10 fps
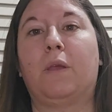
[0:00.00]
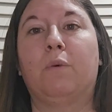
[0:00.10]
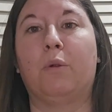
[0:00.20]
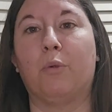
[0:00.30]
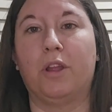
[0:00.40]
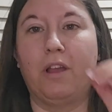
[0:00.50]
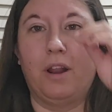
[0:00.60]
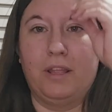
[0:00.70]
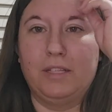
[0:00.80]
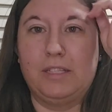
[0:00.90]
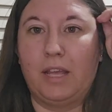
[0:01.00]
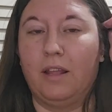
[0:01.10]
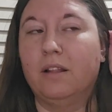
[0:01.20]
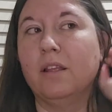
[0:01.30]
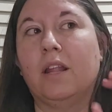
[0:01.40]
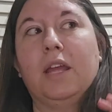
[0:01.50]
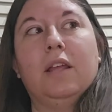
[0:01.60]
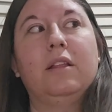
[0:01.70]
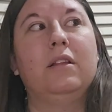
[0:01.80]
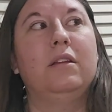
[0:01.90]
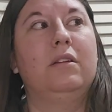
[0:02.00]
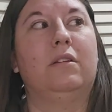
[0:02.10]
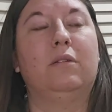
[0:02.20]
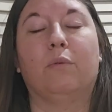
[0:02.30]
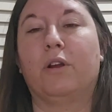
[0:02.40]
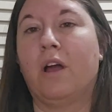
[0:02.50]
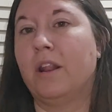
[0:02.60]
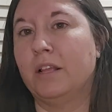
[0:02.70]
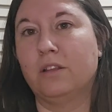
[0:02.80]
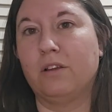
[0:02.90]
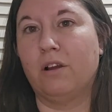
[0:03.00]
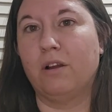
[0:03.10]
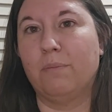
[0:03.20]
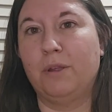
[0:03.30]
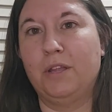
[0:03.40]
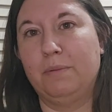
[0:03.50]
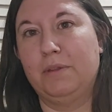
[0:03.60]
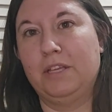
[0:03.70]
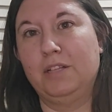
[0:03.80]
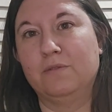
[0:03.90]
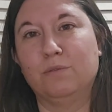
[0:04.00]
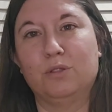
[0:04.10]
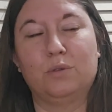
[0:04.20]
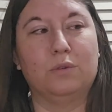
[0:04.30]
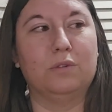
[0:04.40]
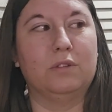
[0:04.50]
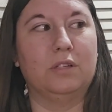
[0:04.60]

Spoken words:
when I'm working on it inside, and then I work on it in the car picking up the kids from school,